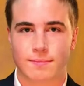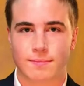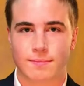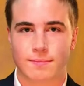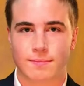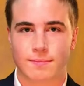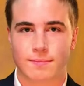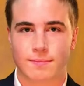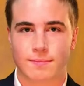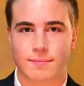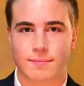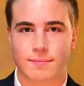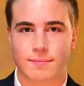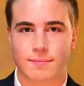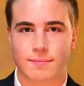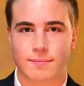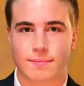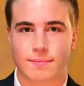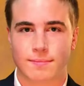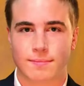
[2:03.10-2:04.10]

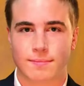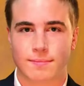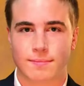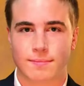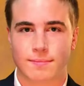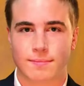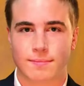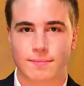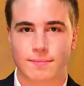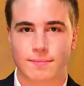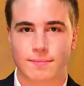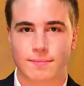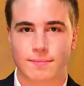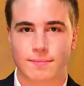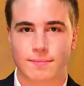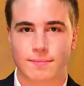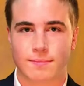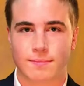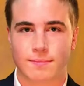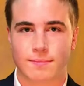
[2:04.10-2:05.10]

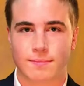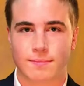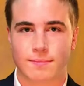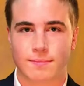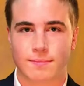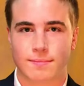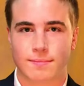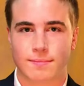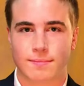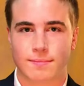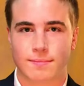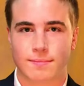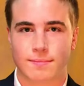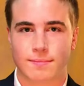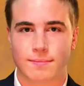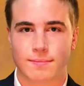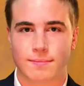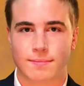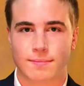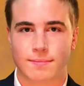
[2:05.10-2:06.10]

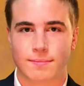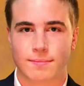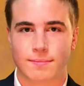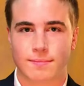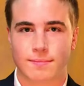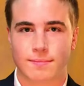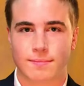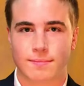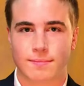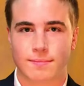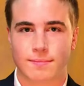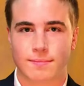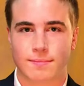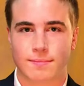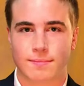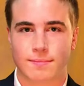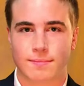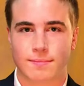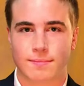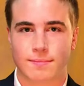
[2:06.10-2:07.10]

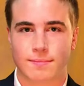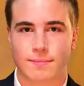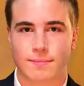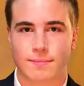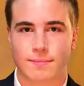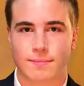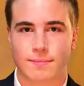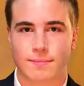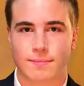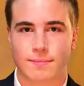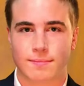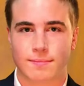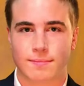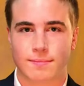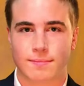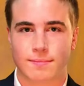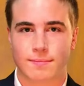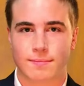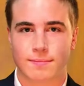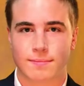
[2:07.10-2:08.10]

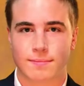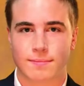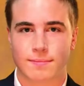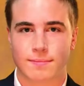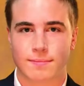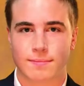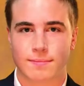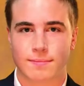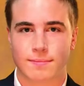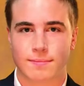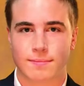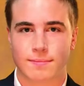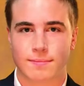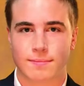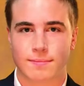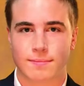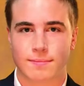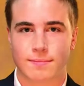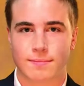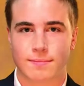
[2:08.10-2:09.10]

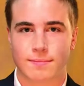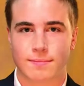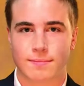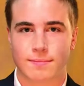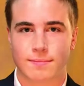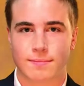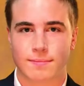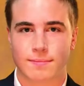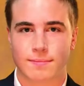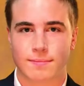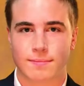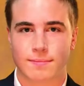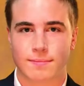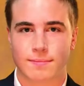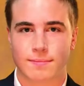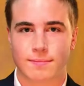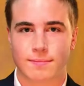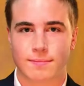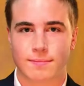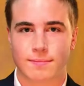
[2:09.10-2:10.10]

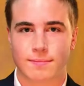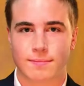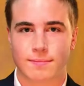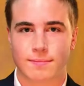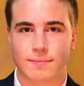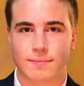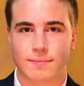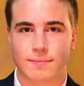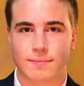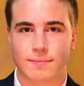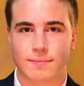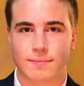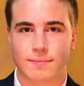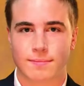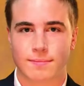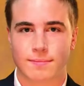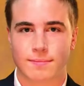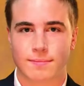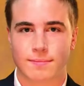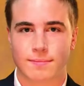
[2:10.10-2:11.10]
(no lip movement)